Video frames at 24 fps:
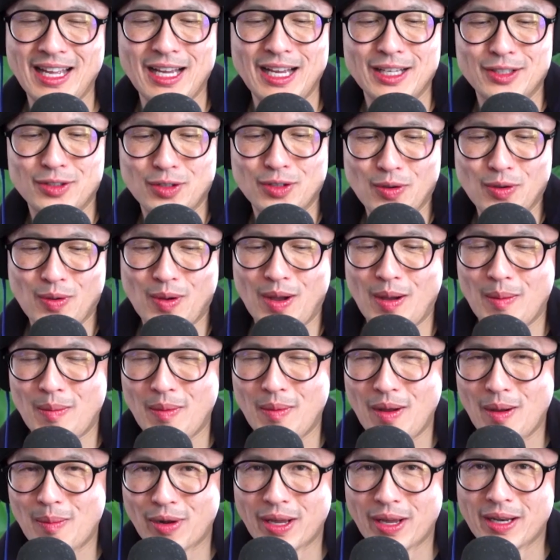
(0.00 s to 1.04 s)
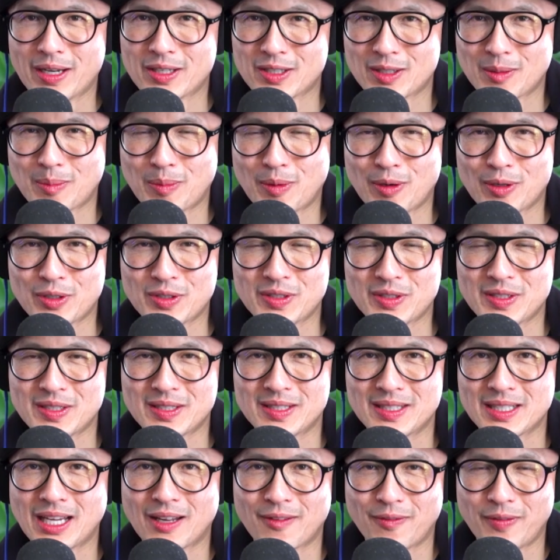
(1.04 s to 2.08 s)
So a brand is a
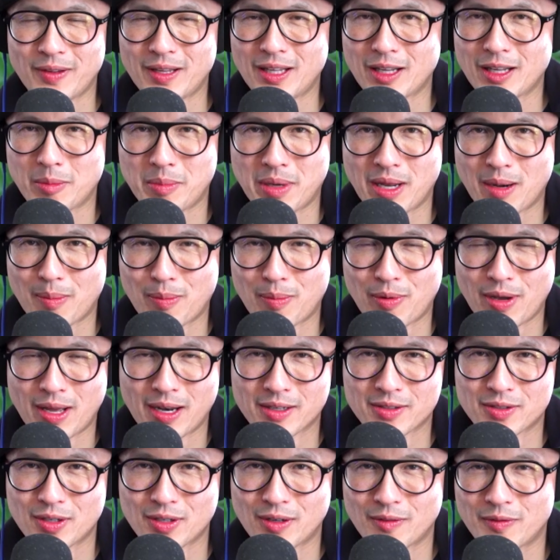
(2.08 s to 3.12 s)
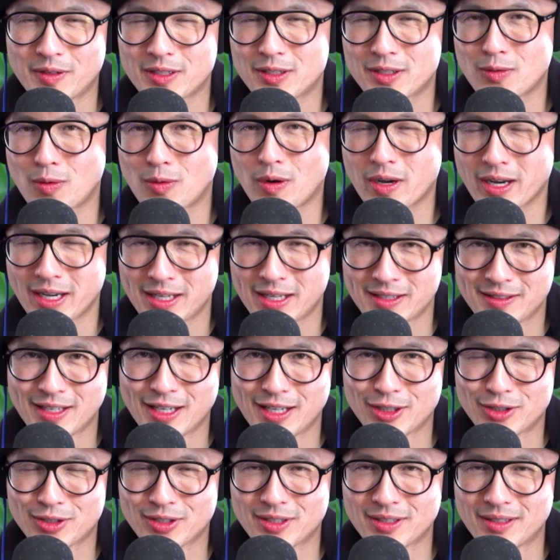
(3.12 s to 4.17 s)
person's gut feeling about a product, service, or
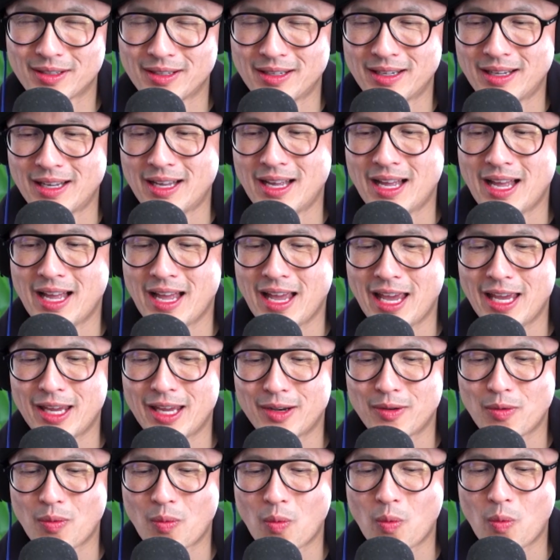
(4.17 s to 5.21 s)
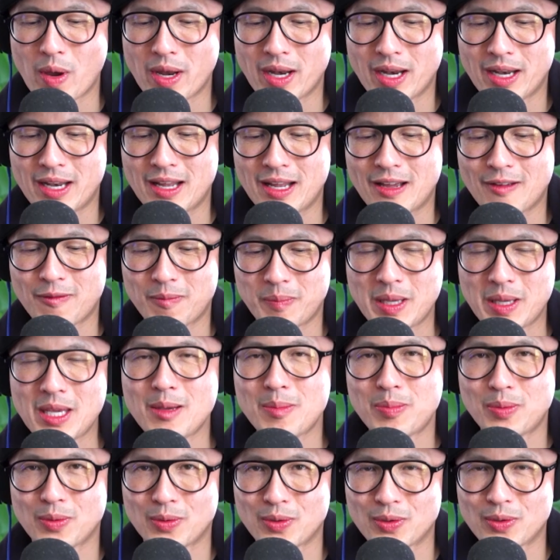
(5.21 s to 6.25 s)
organization. And when enough
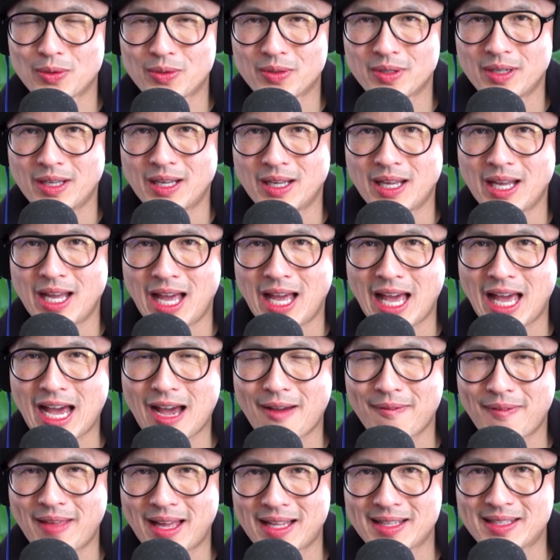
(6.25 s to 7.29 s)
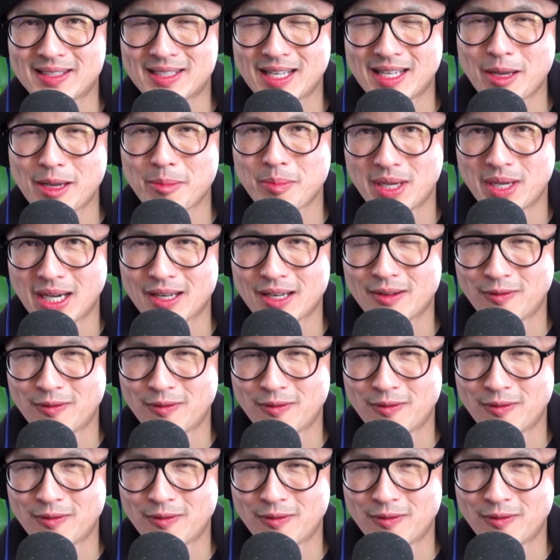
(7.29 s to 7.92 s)
people have that same gut